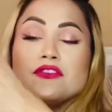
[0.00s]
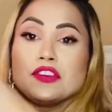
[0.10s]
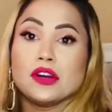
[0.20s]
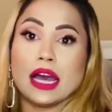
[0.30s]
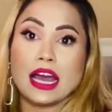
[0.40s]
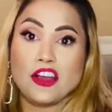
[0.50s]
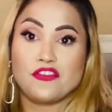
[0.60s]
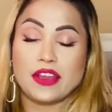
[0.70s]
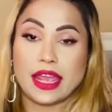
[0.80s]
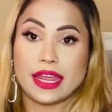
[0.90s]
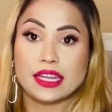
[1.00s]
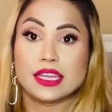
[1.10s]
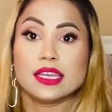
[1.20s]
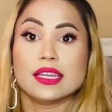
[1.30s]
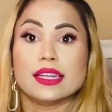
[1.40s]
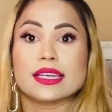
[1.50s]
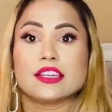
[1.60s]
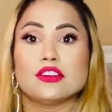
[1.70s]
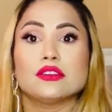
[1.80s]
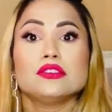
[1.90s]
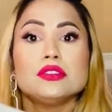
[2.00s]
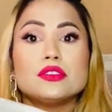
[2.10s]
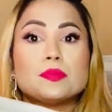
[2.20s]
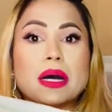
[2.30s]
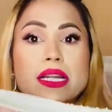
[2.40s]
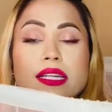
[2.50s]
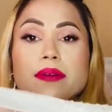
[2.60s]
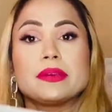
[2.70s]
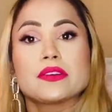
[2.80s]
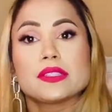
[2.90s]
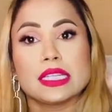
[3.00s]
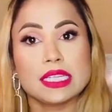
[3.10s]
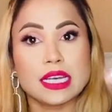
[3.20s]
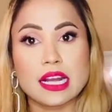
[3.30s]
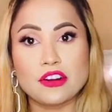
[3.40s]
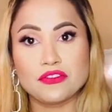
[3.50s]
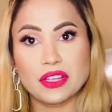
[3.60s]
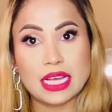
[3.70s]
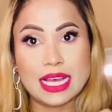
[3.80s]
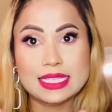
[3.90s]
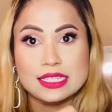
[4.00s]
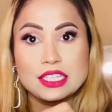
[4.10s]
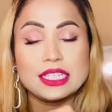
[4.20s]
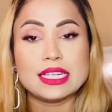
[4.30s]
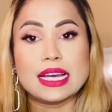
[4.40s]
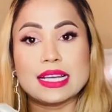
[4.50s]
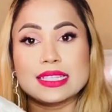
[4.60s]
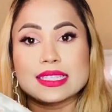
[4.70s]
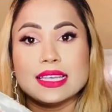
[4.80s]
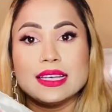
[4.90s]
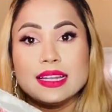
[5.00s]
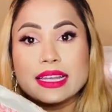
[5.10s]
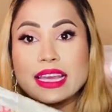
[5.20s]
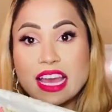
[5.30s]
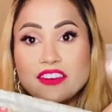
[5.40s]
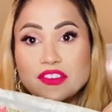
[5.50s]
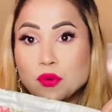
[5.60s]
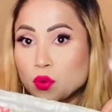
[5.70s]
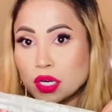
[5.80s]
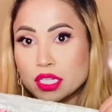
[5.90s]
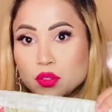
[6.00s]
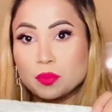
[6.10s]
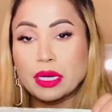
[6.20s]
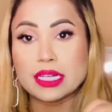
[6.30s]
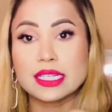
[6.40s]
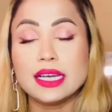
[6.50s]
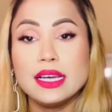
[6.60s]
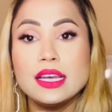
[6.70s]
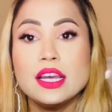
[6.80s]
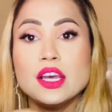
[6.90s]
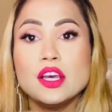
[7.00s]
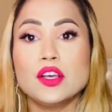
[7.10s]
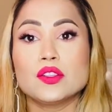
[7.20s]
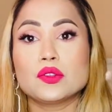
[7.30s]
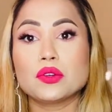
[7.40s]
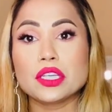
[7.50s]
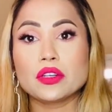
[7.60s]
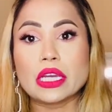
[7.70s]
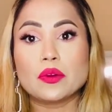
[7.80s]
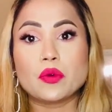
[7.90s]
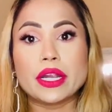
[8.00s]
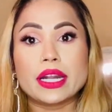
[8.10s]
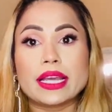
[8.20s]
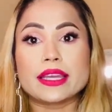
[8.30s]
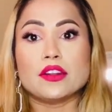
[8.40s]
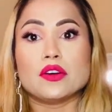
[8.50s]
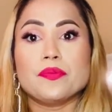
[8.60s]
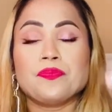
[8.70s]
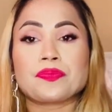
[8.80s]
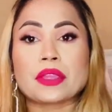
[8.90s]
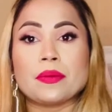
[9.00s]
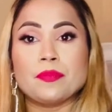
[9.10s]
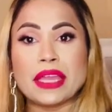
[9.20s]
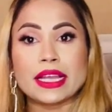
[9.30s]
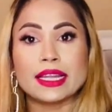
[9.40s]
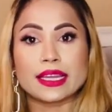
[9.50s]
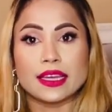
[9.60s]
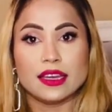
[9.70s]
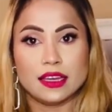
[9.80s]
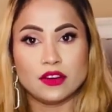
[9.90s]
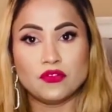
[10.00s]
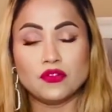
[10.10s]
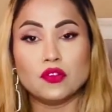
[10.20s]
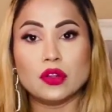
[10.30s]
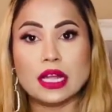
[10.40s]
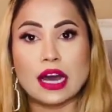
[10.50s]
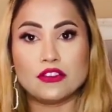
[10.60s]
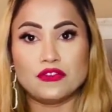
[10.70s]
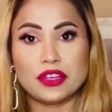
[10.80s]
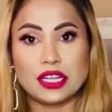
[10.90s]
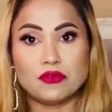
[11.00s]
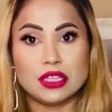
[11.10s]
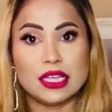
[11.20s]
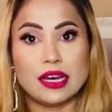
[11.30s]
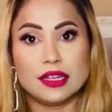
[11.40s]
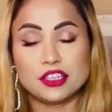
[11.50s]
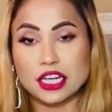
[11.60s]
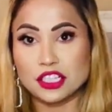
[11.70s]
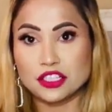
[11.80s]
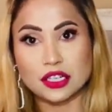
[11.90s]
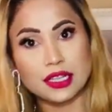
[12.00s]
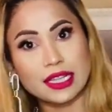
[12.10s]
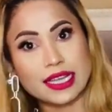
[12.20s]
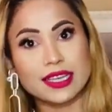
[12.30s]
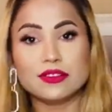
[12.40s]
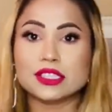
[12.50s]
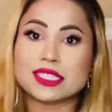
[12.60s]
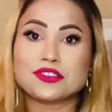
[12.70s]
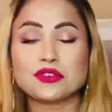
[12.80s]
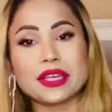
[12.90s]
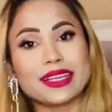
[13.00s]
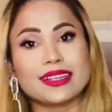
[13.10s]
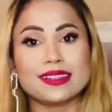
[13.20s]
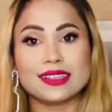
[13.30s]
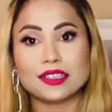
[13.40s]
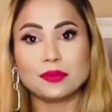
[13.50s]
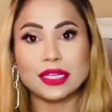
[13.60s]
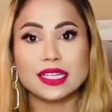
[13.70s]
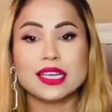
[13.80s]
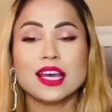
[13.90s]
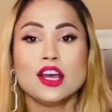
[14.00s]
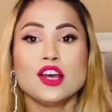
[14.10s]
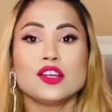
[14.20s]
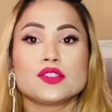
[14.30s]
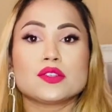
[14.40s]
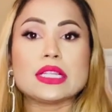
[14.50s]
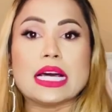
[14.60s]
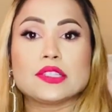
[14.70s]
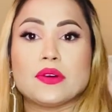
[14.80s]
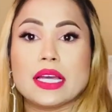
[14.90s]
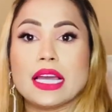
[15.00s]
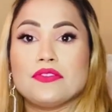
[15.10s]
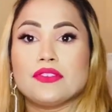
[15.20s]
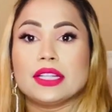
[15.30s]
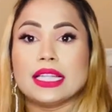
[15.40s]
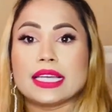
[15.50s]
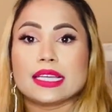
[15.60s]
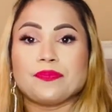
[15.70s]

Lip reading: you have any, like, you know, dupatta, because Indian outfit has really nice like a heavy work dupatta, so you can wear, like, you know, make like a full outfit with a traditional, like you'll just tweak it a little bit. So that's why I feel like